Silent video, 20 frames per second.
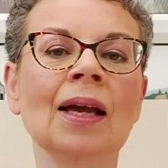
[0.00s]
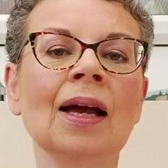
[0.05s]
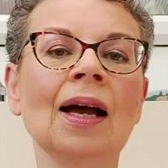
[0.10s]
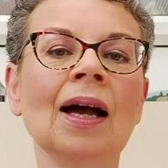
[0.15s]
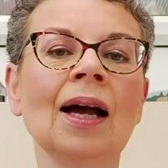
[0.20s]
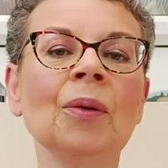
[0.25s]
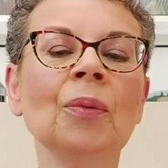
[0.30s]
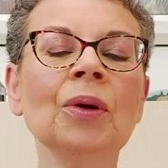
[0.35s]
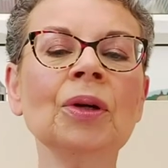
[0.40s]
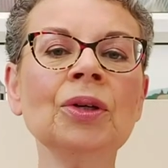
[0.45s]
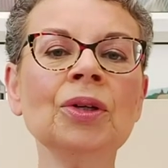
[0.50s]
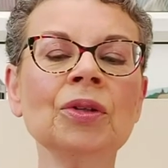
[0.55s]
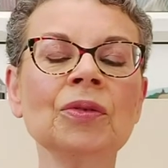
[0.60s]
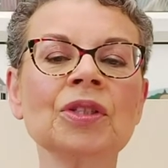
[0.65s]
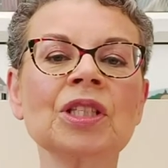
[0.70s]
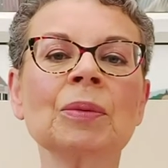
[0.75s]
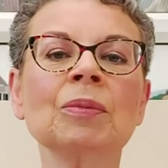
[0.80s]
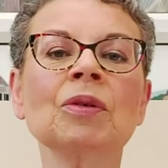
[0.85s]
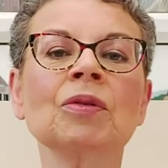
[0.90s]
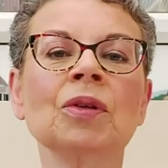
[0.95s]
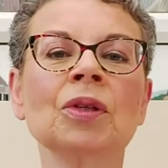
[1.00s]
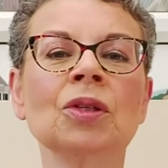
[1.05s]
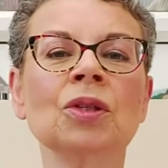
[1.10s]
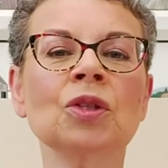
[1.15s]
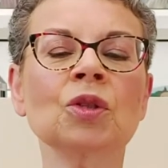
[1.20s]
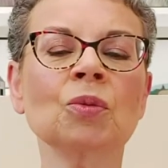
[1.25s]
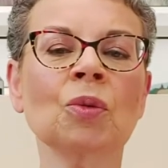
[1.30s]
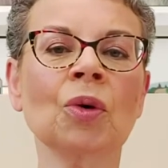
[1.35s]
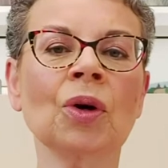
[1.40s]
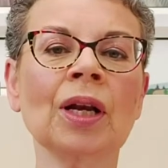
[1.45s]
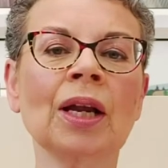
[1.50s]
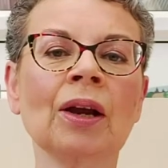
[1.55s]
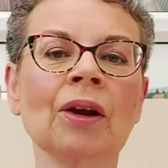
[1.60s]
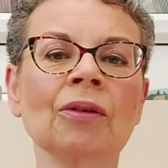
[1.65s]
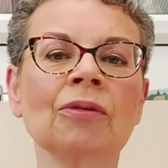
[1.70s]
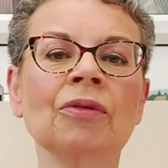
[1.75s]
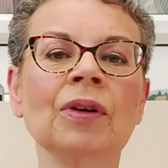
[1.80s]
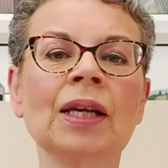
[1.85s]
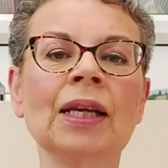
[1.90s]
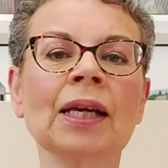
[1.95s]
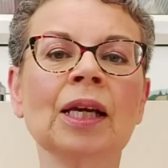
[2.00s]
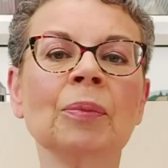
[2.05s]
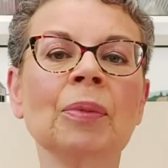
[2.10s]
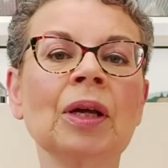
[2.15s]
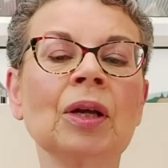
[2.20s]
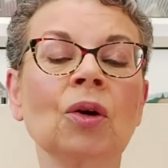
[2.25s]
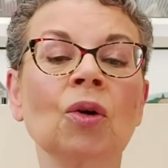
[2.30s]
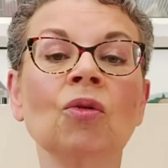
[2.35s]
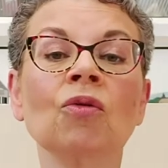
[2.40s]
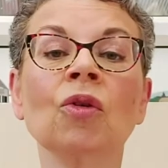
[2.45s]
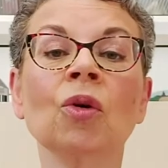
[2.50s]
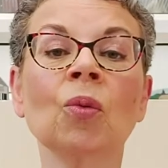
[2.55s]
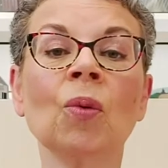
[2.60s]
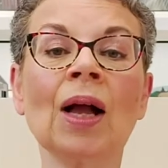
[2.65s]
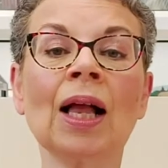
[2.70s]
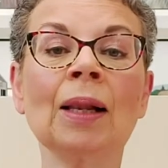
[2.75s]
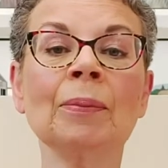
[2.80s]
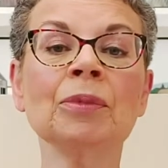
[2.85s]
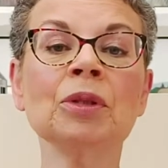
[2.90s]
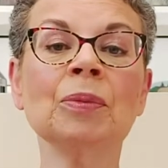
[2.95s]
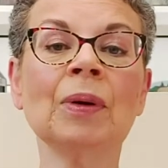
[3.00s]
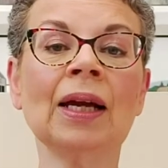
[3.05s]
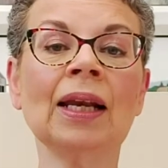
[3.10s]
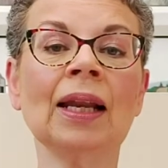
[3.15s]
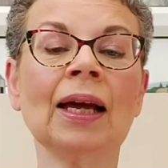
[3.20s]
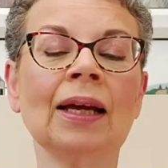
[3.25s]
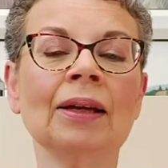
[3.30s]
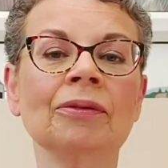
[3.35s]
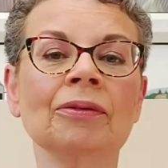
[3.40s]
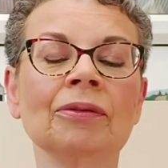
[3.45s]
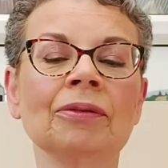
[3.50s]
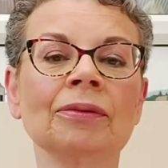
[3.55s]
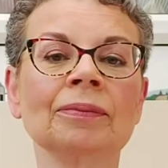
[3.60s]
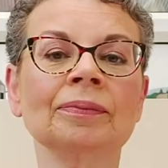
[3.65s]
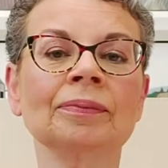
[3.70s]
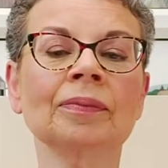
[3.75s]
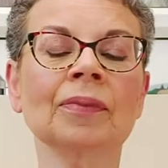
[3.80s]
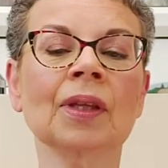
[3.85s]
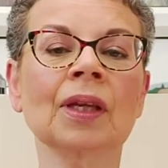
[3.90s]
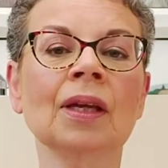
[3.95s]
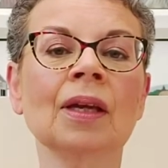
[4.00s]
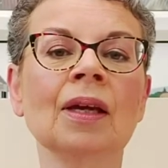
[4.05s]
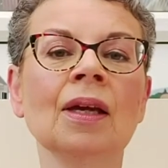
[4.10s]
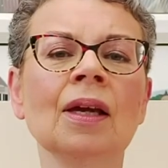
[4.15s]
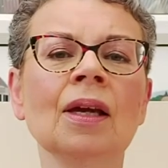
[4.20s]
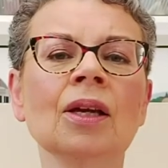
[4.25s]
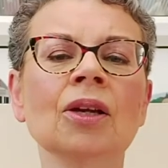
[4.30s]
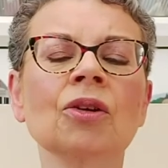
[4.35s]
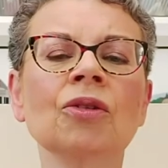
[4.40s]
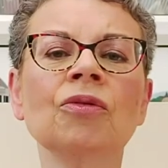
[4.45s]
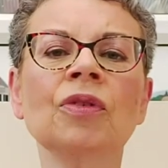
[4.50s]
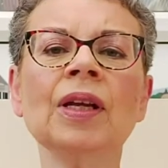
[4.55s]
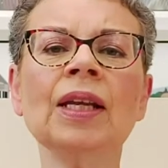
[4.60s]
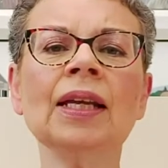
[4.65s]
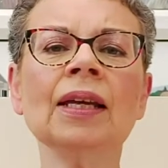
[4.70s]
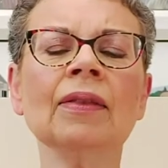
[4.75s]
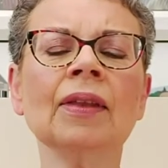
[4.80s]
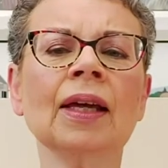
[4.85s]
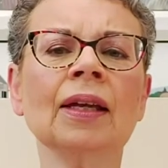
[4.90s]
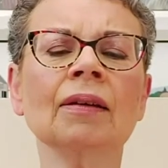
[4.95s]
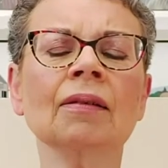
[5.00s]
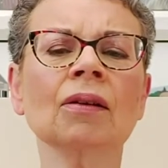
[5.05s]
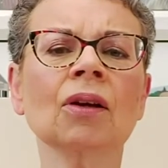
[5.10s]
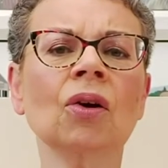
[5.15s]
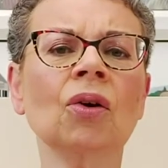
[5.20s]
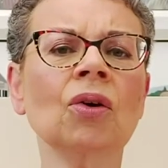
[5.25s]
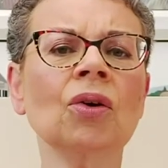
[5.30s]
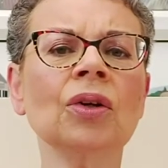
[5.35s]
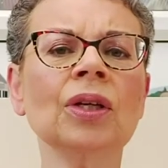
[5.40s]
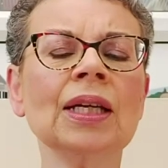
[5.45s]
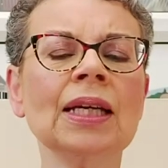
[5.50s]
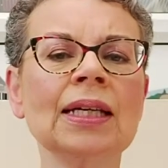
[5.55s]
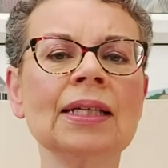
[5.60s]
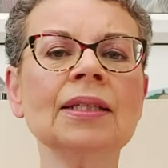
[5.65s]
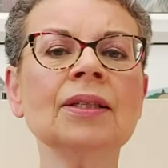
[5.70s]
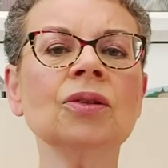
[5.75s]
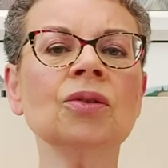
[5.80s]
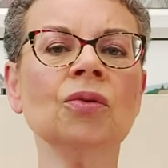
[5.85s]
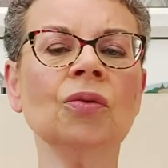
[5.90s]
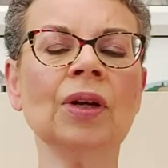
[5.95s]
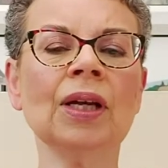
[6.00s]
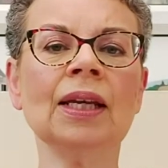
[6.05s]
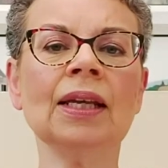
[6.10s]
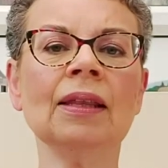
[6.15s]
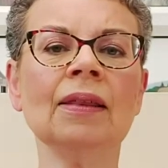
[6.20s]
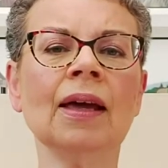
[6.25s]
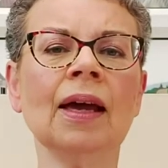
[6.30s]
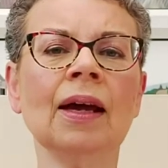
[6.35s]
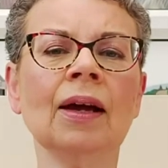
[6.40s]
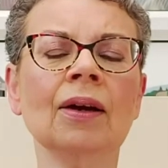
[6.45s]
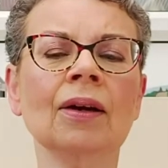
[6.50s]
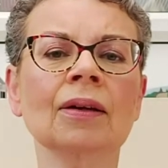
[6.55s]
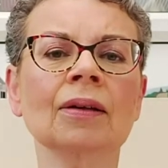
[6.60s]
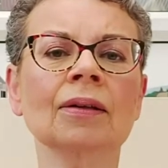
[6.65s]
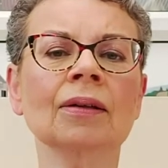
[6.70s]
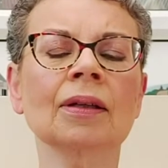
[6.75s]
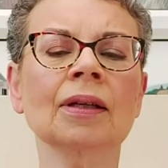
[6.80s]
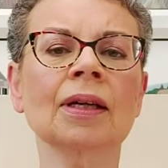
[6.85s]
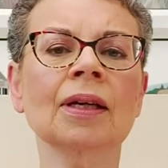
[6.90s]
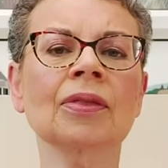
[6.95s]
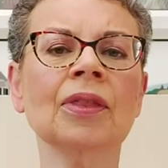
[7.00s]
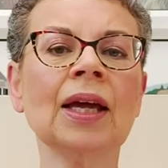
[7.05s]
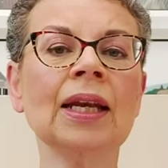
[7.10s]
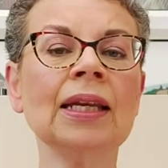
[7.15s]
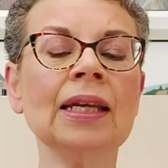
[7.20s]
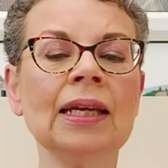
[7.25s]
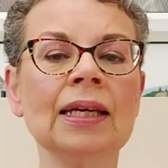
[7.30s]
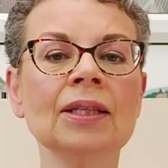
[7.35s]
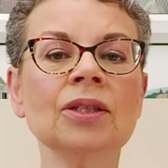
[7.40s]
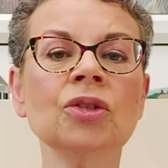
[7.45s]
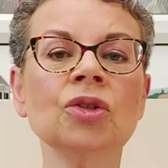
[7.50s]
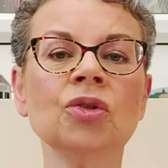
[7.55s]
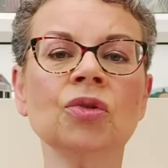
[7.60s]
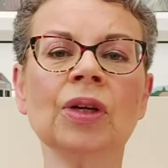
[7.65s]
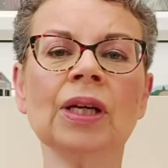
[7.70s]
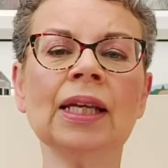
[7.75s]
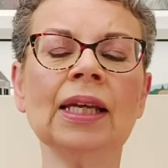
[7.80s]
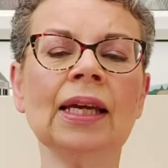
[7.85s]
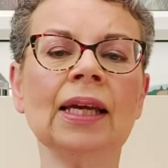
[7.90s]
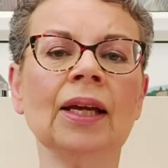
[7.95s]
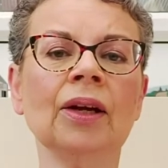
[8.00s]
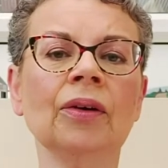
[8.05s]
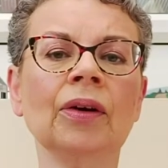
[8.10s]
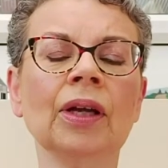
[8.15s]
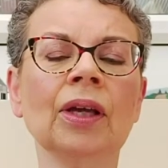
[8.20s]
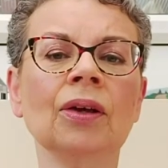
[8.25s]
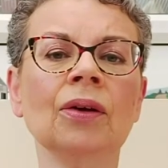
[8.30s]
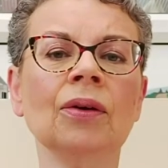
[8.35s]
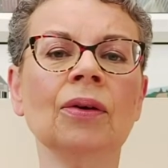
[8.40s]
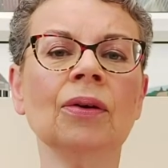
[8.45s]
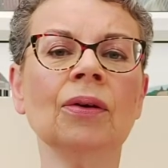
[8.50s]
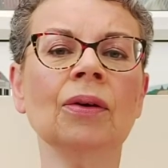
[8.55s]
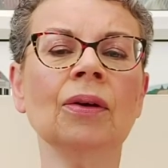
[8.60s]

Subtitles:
I wonder if some of you this morning are feeling a bit overwhelmed by life. You're feeling that God isn't really there, that he isn't really hearing you,